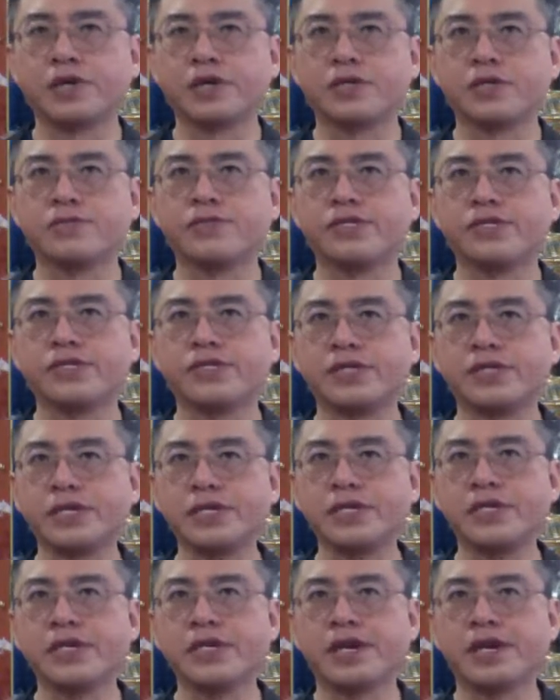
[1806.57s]
as we
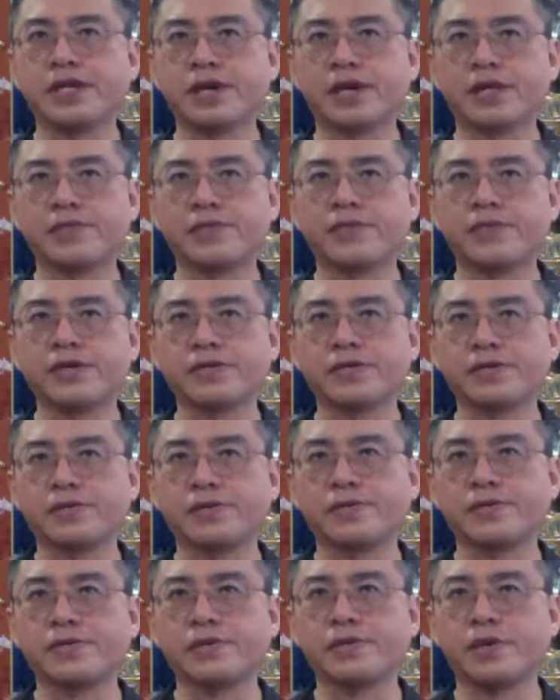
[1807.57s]
see another
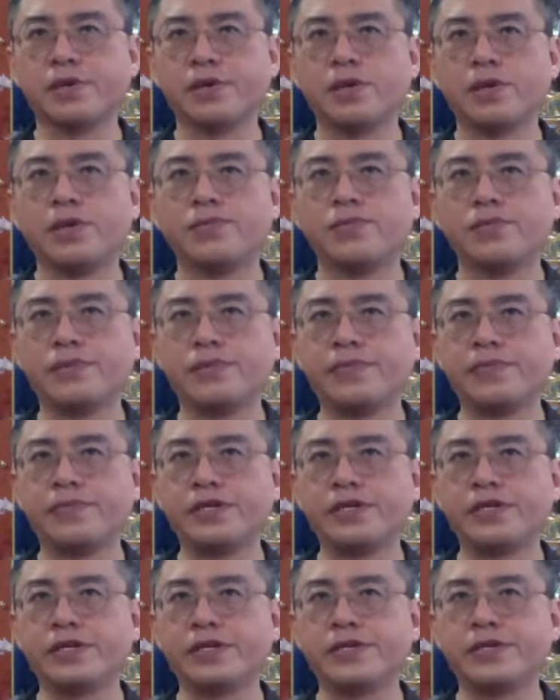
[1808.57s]
person
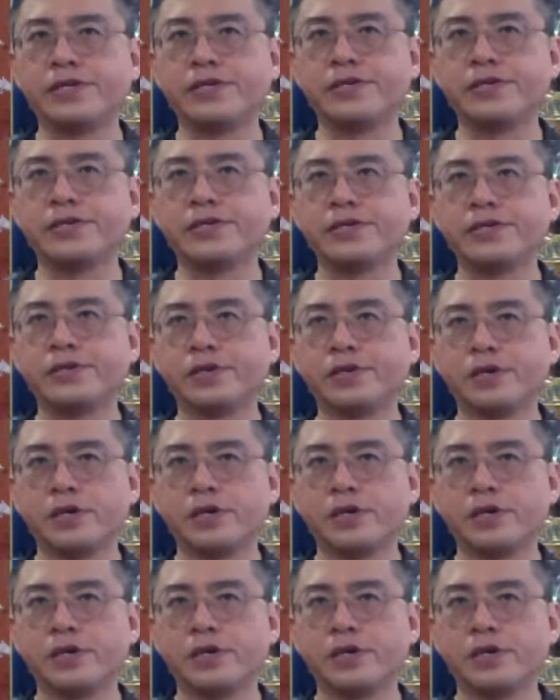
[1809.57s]
repeatedly